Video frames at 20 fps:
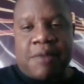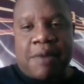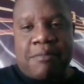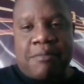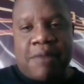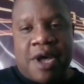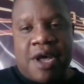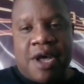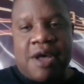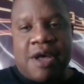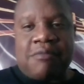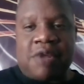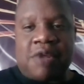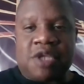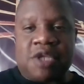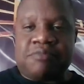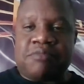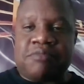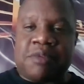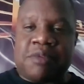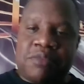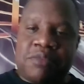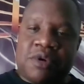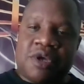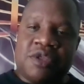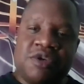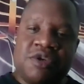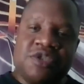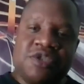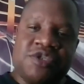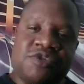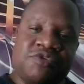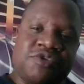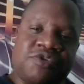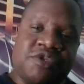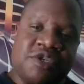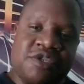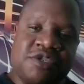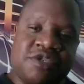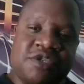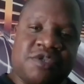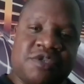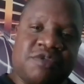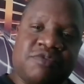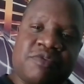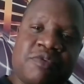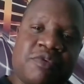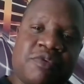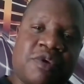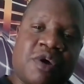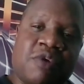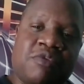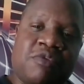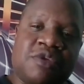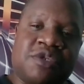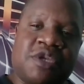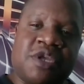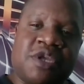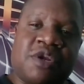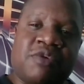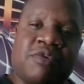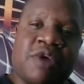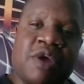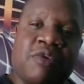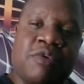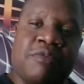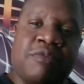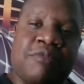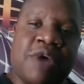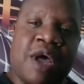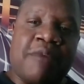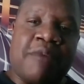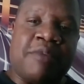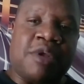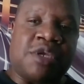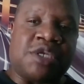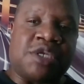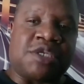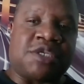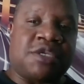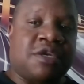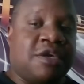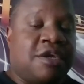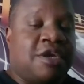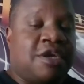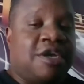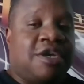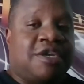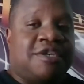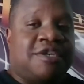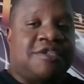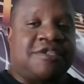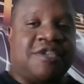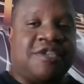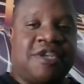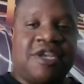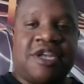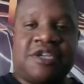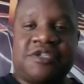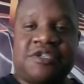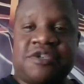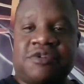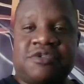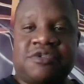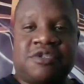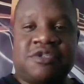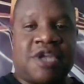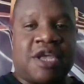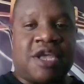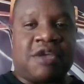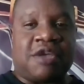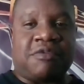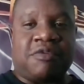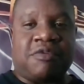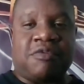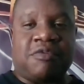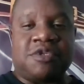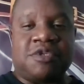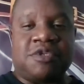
mom, my brother and 2 sisters, we would always get around with mom and just sing at church. Like, it was